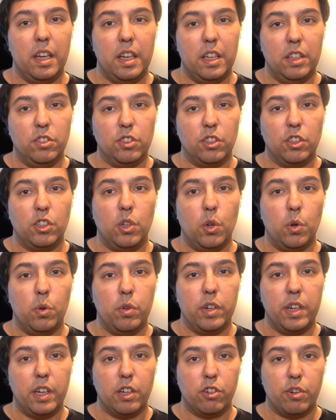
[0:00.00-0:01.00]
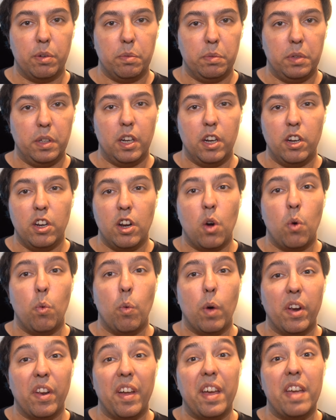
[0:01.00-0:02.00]
is secure and encrypted. No
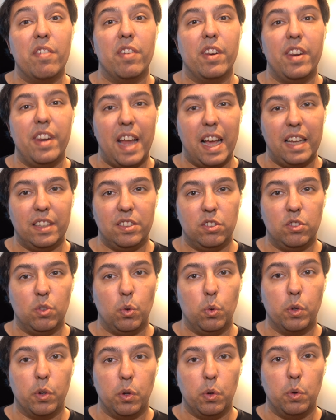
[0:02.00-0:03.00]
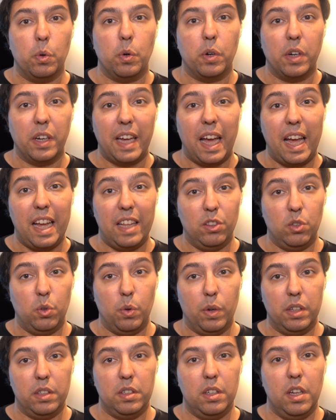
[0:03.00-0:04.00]
one, not even Nest or Google, can get into
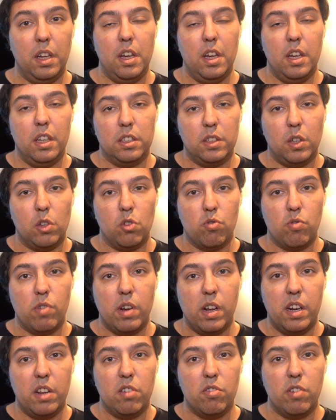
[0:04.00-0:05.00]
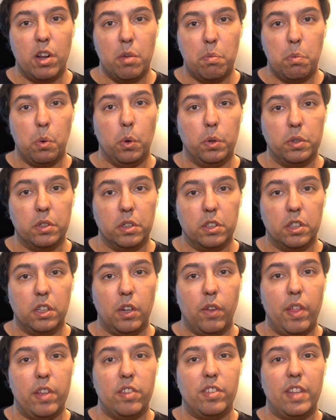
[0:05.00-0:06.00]
it. So it's really, really important to
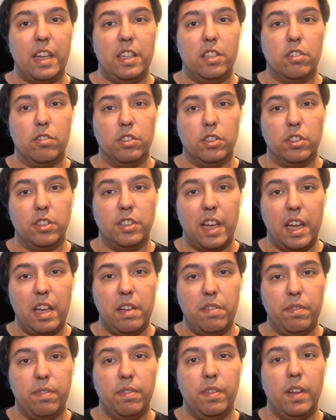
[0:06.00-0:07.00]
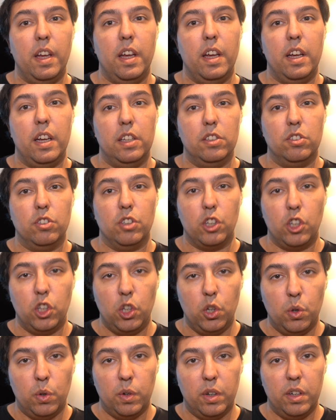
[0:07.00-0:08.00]
know this data is safe, it's
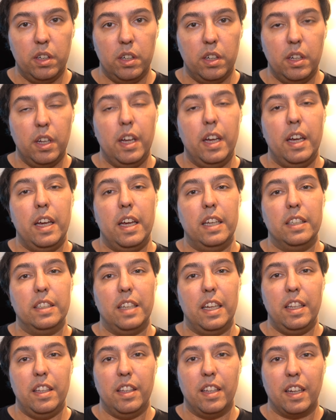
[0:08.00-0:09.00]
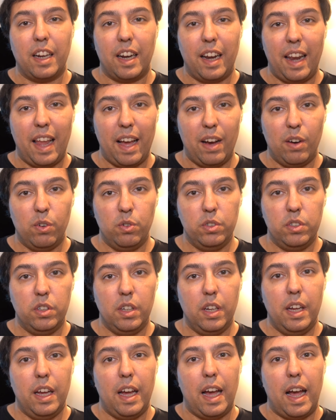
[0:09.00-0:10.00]
secure, it's in the cloud,
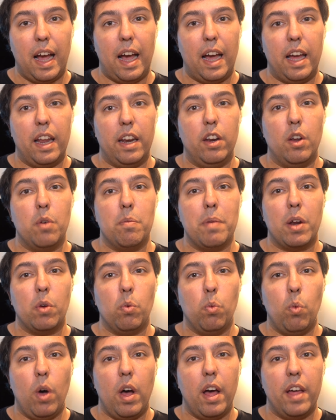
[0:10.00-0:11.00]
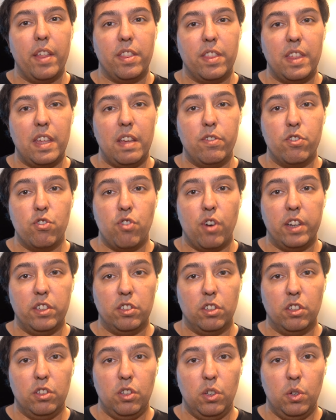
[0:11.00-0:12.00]
and no matter what a thief tries
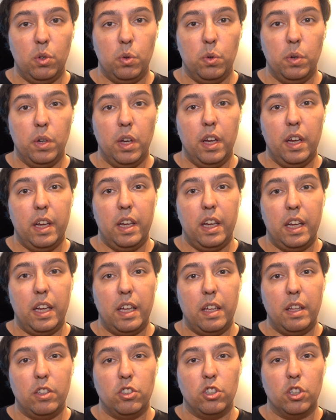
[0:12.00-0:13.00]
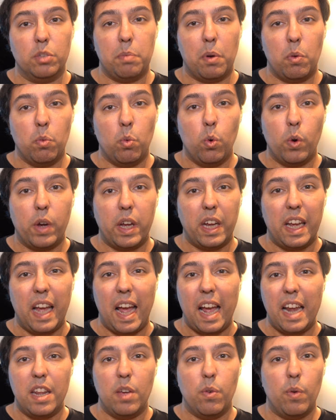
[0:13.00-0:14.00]
to do, just by walking
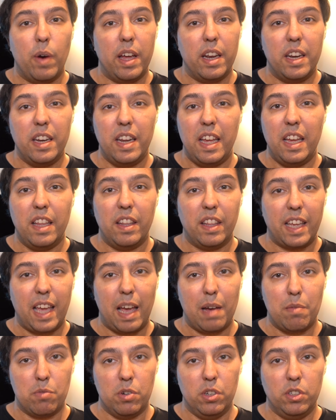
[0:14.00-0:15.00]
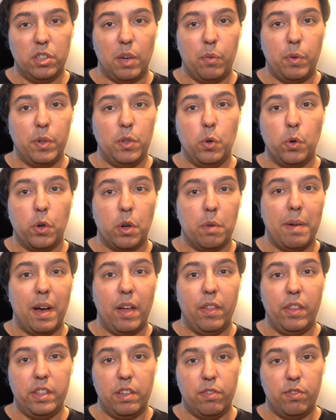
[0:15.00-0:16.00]
anywhere near the cameras, and we'll talk
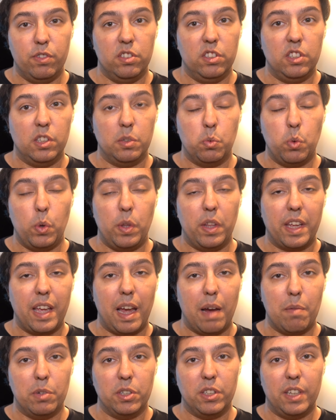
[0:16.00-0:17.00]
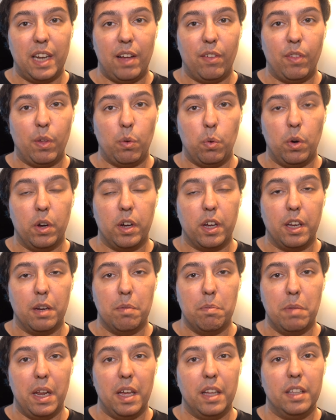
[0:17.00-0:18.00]
about the differences between the cameras and how they work in a
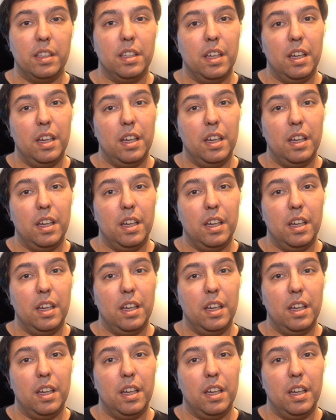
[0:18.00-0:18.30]
minute,